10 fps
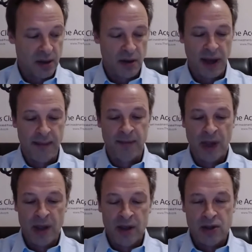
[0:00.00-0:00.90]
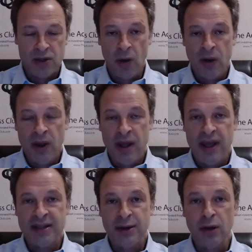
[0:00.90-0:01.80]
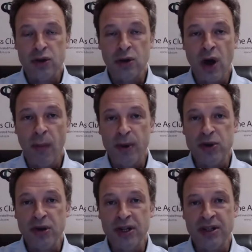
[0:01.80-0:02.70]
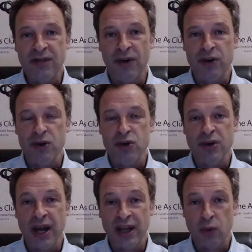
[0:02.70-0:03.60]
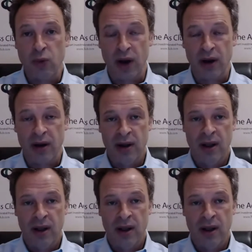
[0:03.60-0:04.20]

Okay, so it's also an opportunity for you to network,